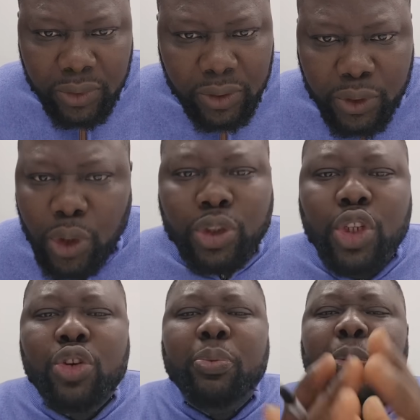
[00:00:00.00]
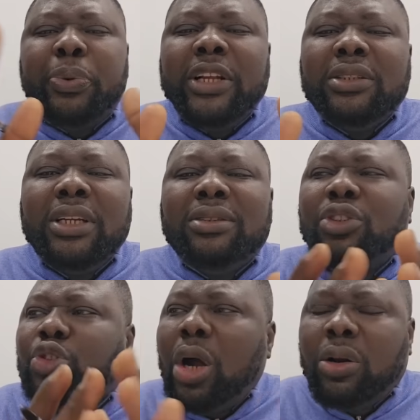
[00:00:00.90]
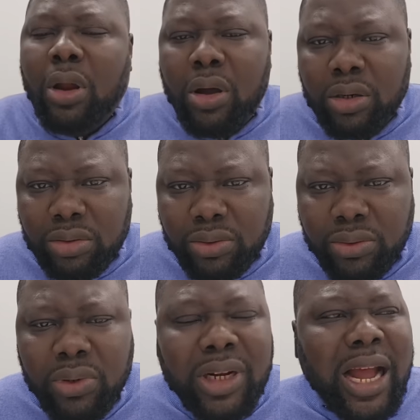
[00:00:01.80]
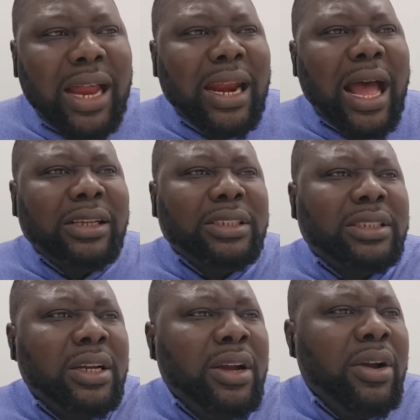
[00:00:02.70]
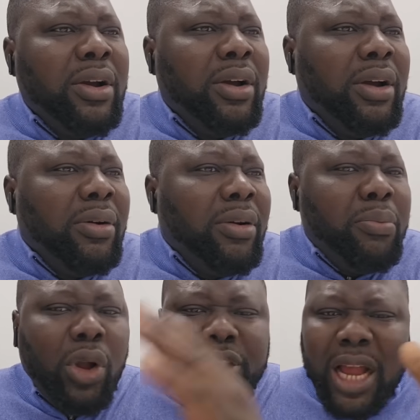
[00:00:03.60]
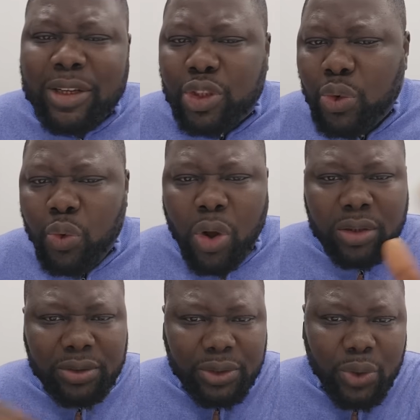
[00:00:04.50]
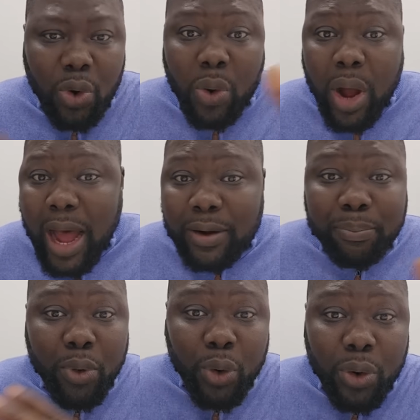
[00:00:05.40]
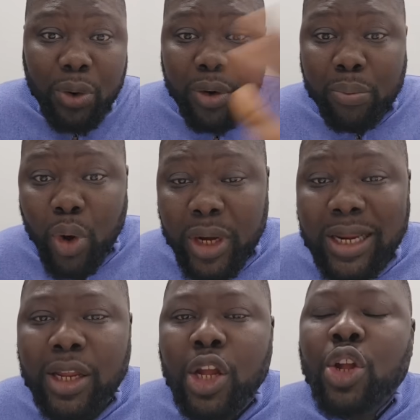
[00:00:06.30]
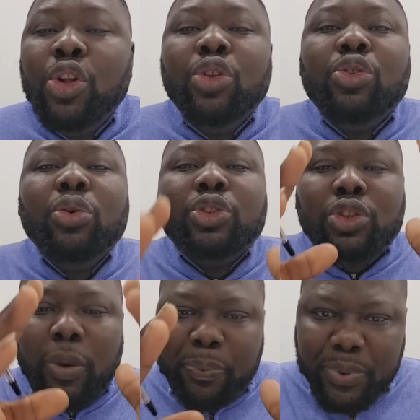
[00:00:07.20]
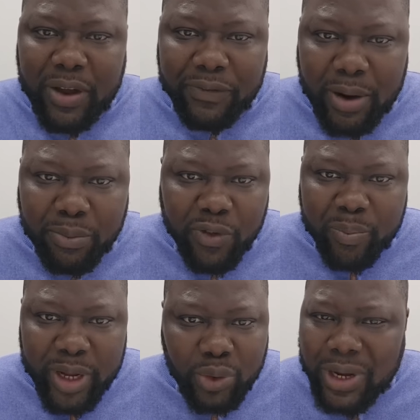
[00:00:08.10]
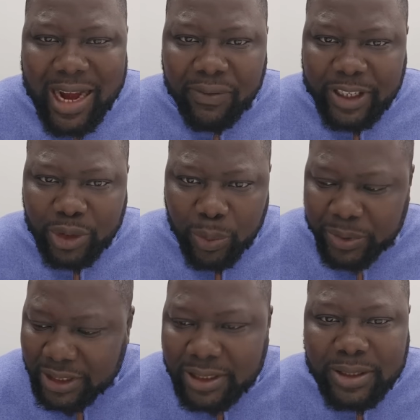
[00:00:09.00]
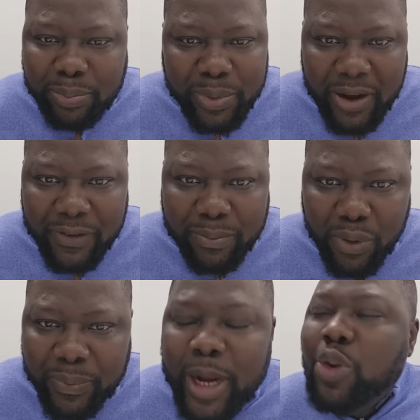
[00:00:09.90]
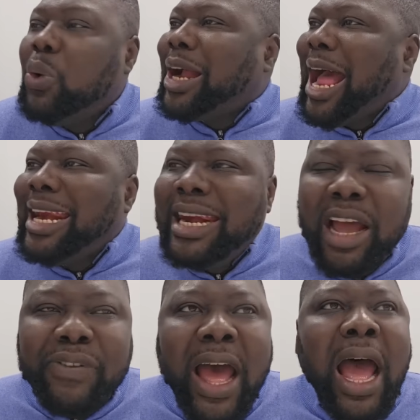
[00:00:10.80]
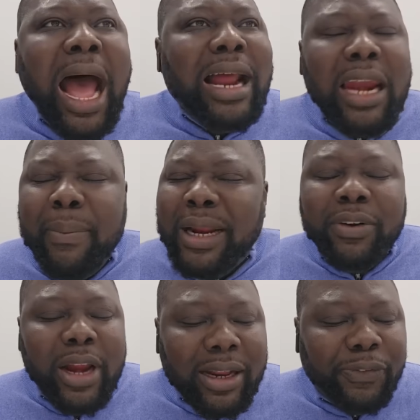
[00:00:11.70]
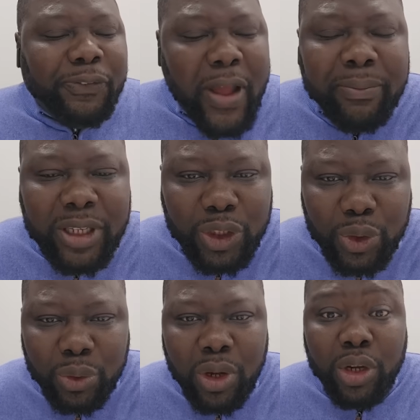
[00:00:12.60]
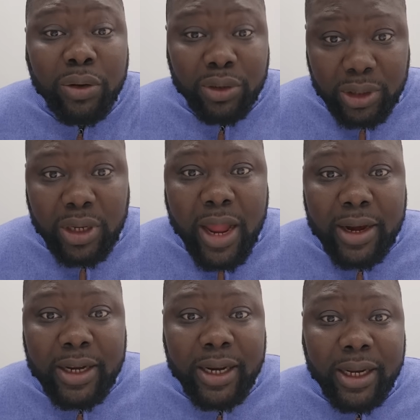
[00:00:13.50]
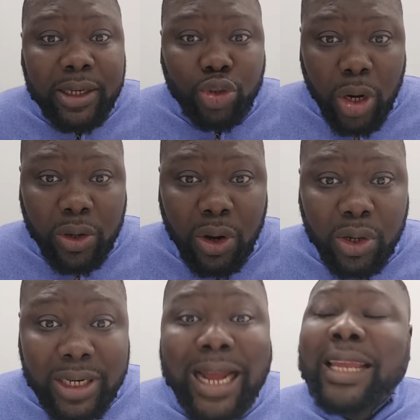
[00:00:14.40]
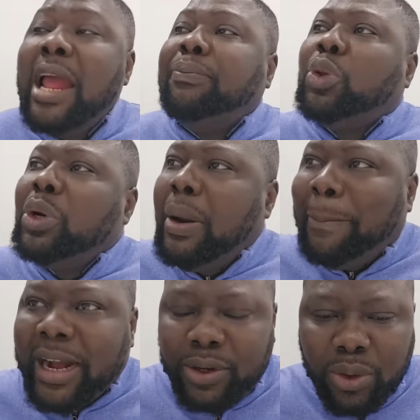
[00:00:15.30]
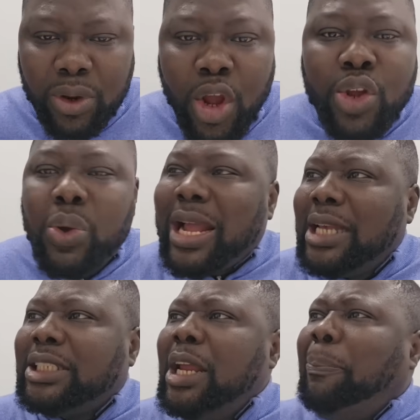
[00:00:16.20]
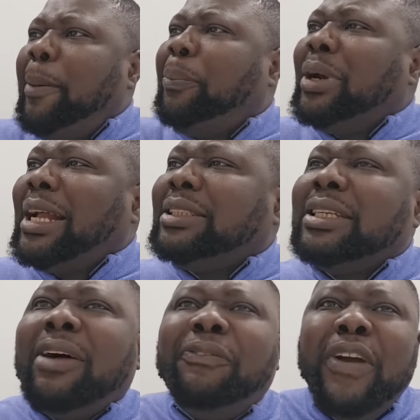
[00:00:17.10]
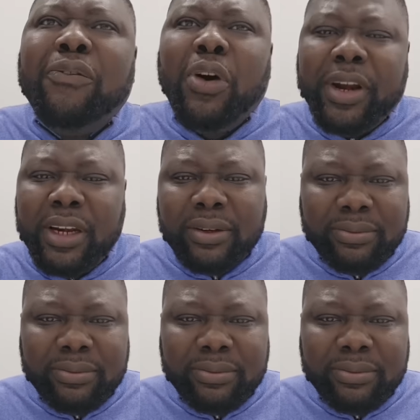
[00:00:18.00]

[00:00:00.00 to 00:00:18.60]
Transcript: So Tinubu, the drug lord, you can as much as you want, go and borrow money to stop Biafra movement. You can never stop this Biafra movement. You can never. Let me reaffirm this to the drug lord that came through the back door. You can see people that you are favoring.